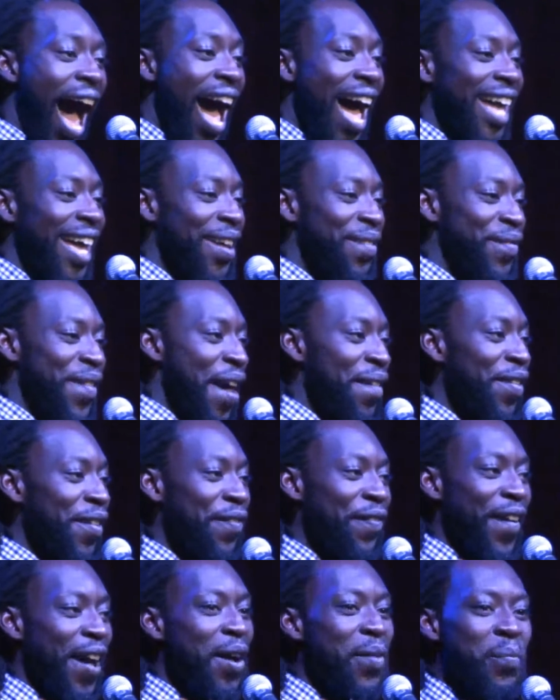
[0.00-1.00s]
I have
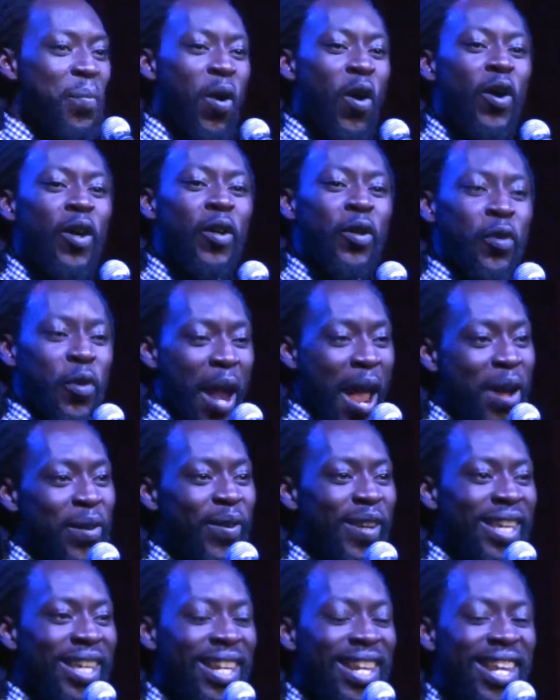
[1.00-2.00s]
never felt more
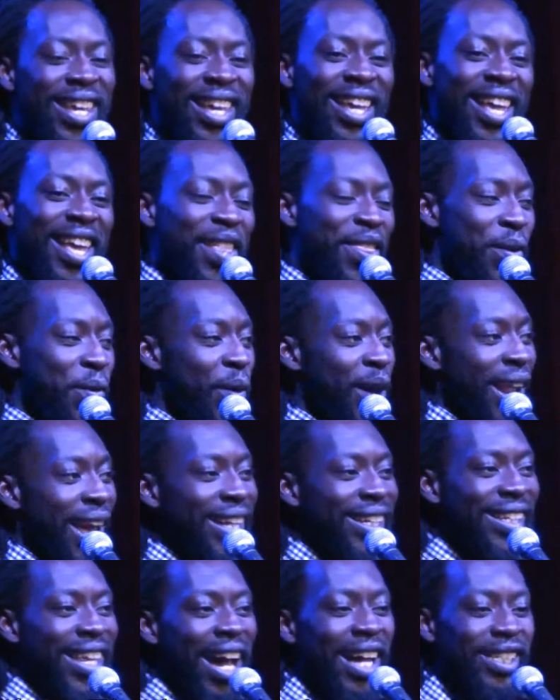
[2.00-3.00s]
grounded than when
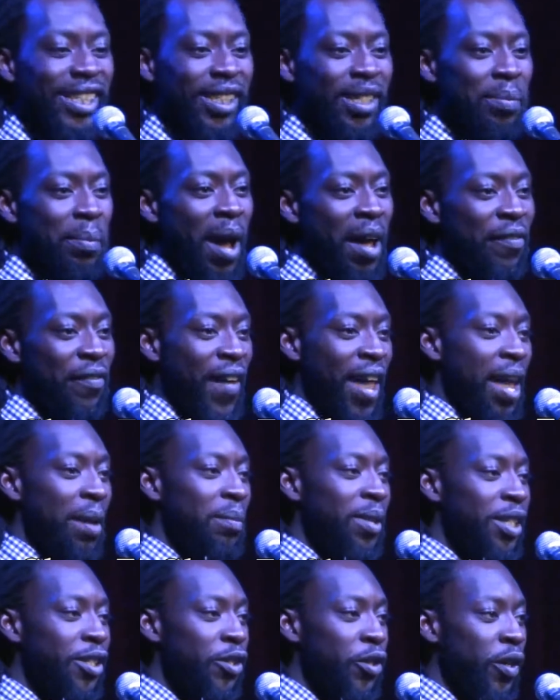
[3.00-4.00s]
I touched my
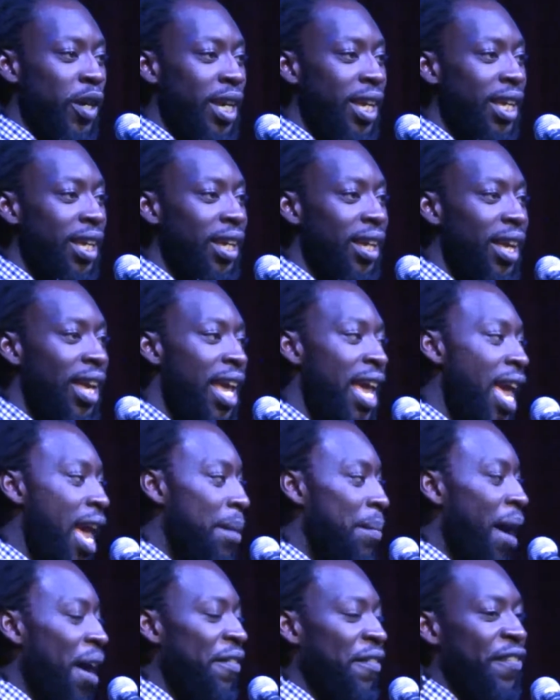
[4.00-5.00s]
family tree
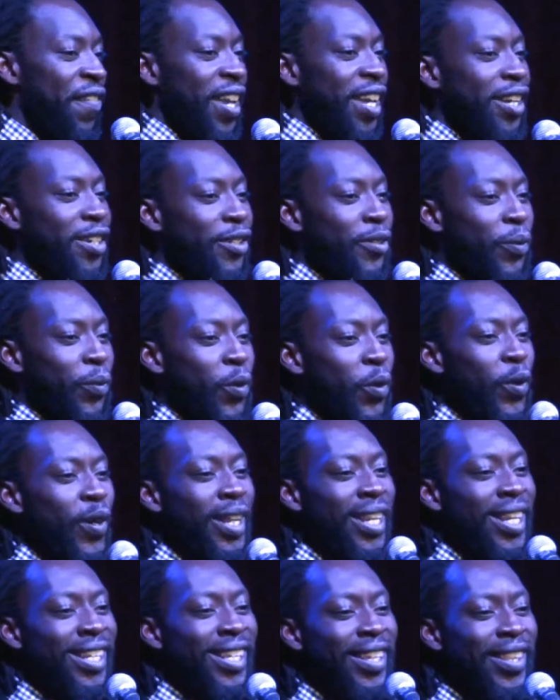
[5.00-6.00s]
and my fingers
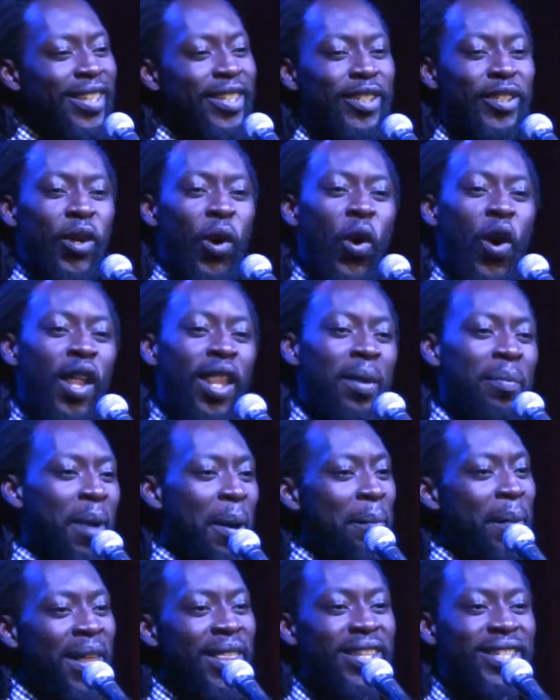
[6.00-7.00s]
rooted into the soil of
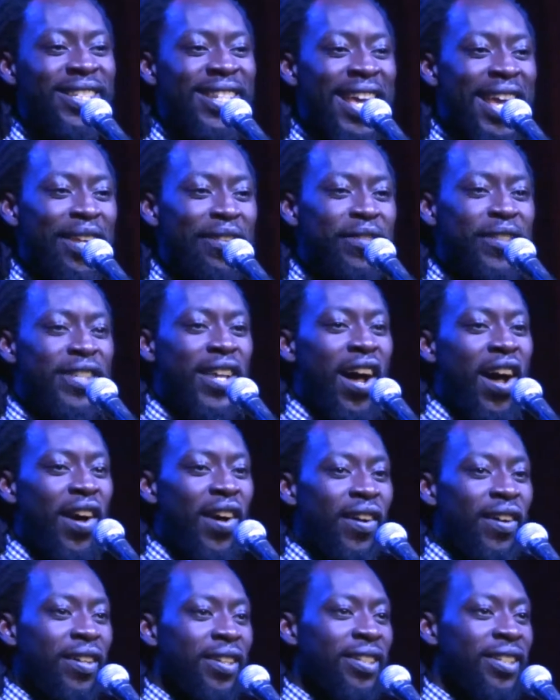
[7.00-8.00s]
my mother's native
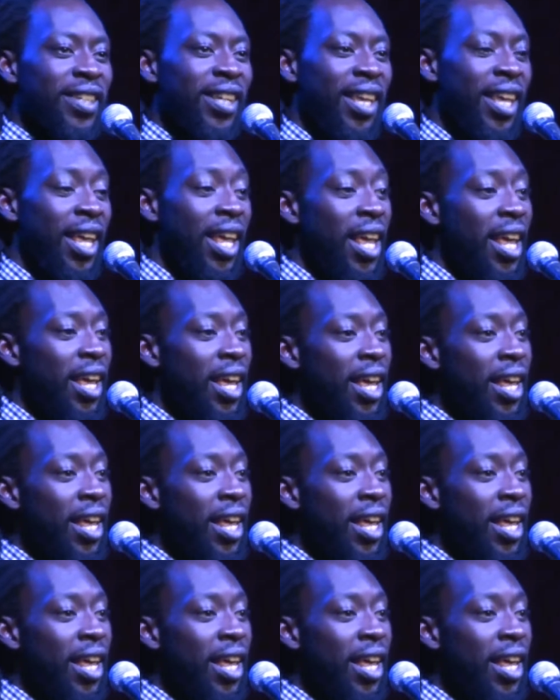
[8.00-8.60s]
songs.